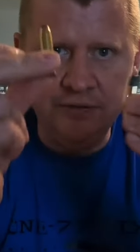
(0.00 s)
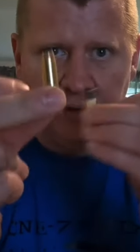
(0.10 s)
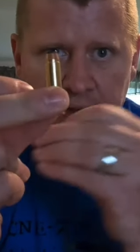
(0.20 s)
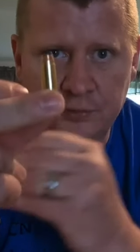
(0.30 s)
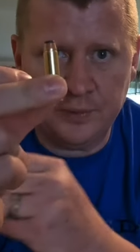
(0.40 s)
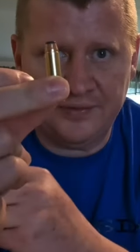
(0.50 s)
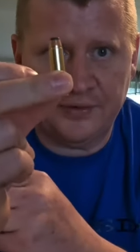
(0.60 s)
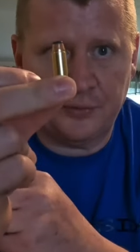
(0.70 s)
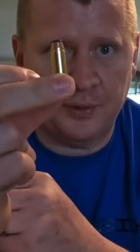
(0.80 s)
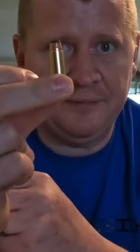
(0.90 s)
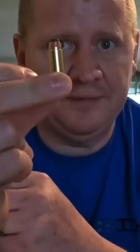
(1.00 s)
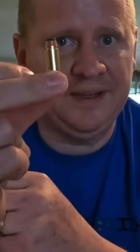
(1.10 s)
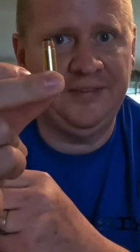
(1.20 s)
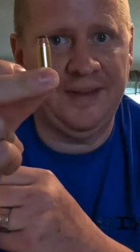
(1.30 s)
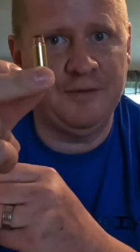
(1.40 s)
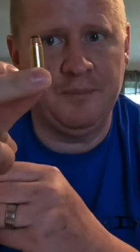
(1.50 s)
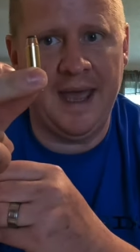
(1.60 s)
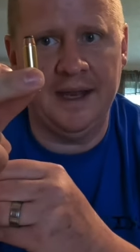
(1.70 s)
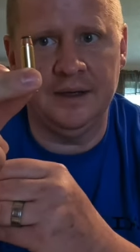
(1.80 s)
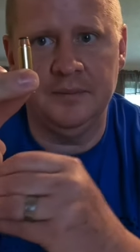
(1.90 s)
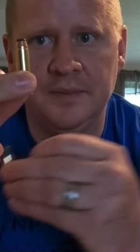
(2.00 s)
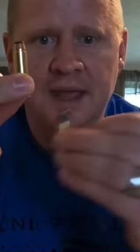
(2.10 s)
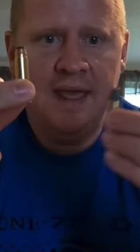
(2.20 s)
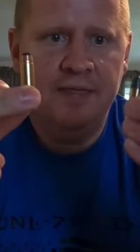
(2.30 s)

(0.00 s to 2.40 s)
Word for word: So this one is a 357 Magnum.